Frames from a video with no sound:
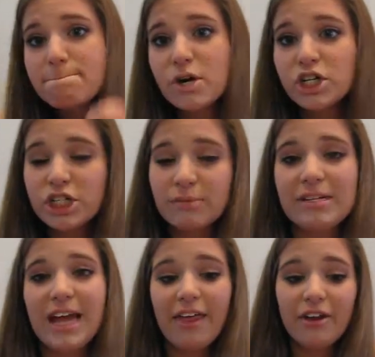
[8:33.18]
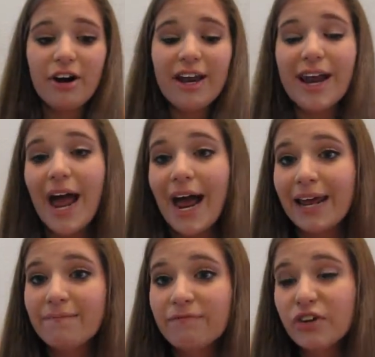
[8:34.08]
pushing them together, and I
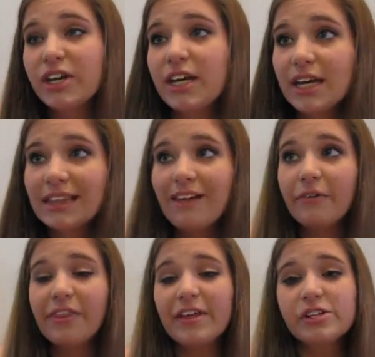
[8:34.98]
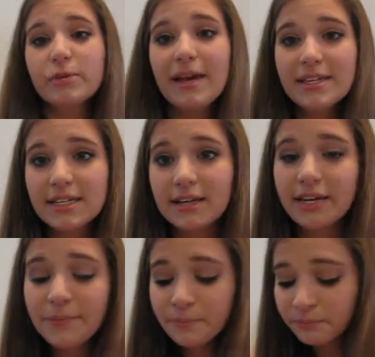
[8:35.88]
am freaking in love with it. So
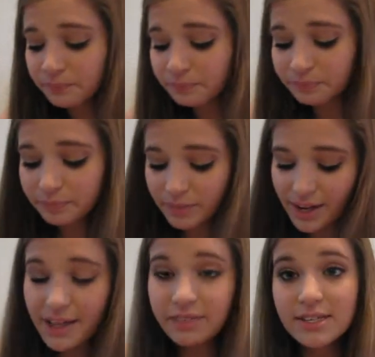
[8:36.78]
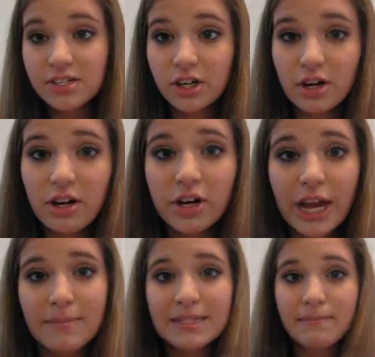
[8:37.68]
basically, this girl, her
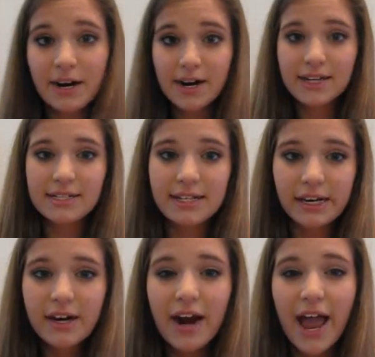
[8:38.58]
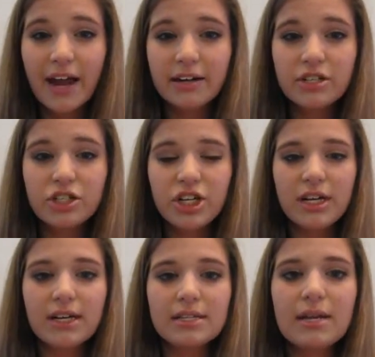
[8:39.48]
name is America's Singer, and
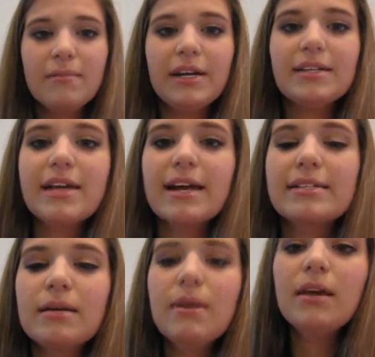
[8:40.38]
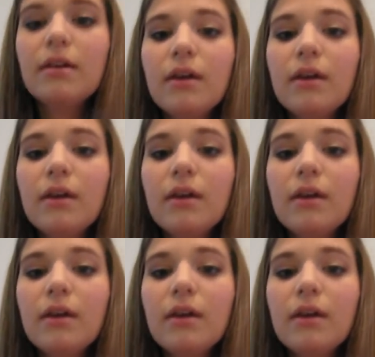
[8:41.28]
somebody is texting me.